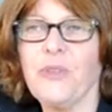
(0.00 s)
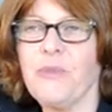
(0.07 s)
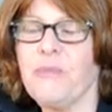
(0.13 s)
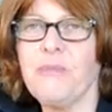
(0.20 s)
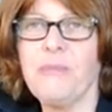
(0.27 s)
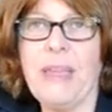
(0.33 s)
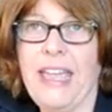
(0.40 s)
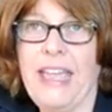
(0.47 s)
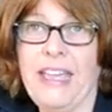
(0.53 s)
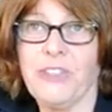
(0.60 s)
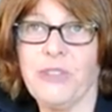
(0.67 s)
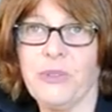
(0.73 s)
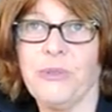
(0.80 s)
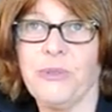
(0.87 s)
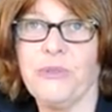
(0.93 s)
they're not
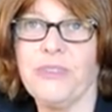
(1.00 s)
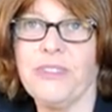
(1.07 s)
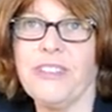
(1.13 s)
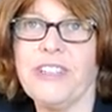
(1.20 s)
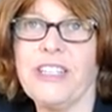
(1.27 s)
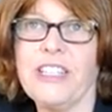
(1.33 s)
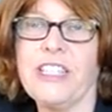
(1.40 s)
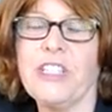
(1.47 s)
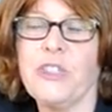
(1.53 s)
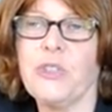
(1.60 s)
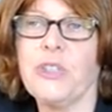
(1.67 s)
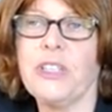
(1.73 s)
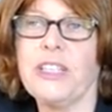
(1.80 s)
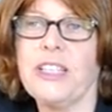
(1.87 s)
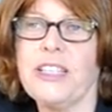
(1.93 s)
bad at all. They're
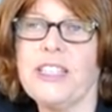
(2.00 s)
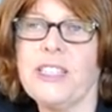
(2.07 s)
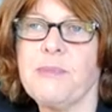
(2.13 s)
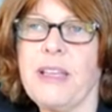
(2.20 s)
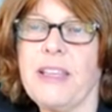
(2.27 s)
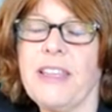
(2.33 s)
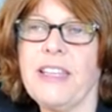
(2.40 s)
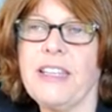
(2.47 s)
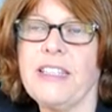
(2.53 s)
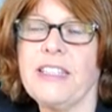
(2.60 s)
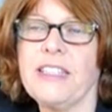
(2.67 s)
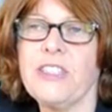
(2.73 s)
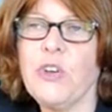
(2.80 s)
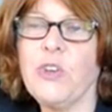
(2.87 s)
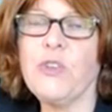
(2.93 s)
actually good kids, but
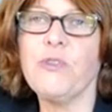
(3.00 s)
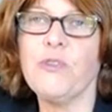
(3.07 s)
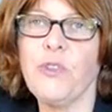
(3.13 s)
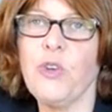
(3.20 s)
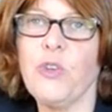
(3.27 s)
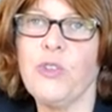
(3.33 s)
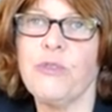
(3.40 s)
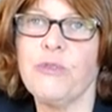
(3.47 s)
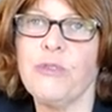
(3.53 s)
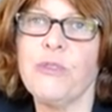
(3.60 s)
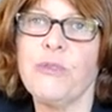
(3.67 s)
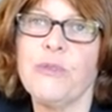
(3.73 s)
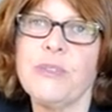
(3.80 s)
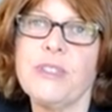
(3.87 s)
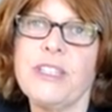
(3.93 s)
they don't follow
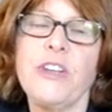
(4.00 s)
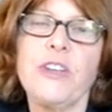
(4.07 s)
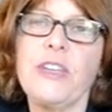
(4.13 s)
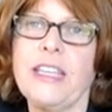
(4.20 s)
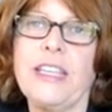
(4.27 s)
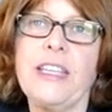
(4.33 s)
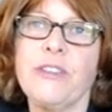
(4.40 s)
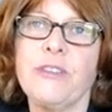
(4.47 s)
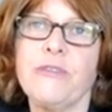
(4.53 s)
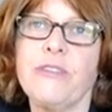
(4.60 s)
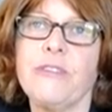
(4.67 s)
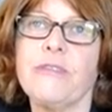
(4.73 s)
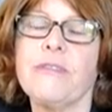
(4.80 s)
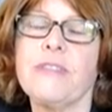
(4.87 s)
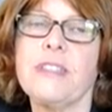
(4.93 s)
the rules. They don't
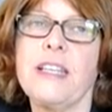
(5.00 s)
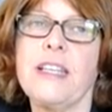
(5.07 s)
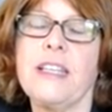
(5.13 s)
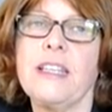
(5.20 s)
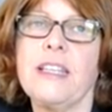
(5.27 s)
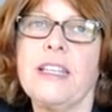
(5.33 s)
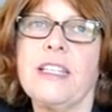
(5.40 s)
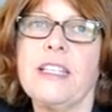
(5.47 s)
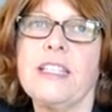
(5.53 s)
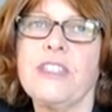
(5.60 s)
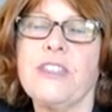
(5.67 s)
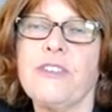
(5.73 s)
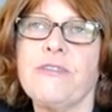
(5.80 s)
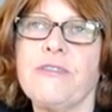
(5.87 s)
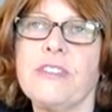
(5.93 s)
get the rules. And
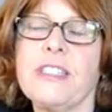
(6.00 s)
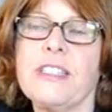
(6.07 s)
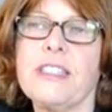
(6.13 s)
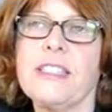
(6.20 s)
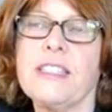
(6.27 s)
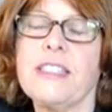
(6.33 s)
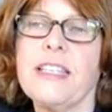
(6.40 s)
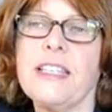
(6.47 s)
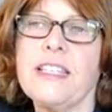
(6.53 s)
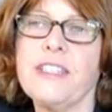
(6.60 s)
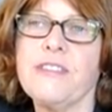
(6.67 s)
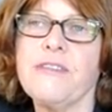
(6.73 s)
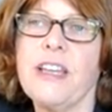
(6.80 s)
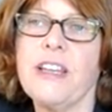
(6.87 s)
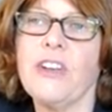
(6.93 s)
so, for instance,
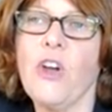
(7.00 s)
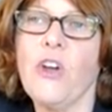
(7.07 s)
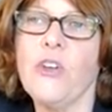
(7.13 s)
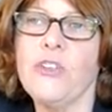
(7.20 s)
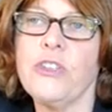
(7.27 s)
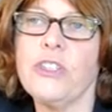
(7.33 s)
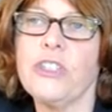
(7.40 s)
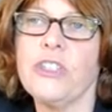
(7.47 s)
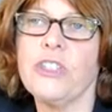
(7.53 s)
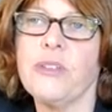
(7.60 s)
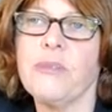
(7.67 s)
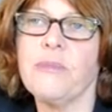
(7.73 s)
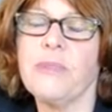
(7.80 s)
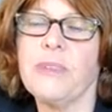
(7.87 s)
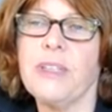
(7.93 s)
things around
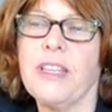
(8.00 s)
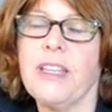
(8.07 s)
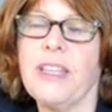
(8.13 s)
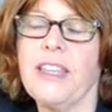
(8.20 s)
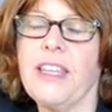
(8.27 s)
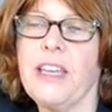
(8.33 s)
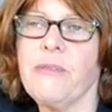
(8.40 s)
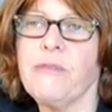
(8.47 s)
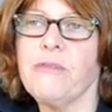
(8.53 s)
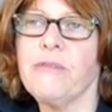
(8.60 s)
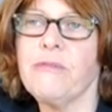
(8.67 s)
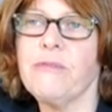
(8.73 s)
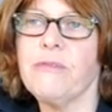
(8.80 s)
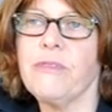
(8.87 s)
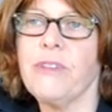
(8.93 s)
ownership,
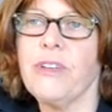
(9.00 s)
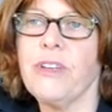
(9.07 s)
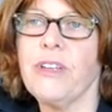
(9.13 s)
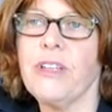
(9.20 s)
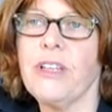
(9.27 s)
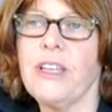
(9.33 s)
they will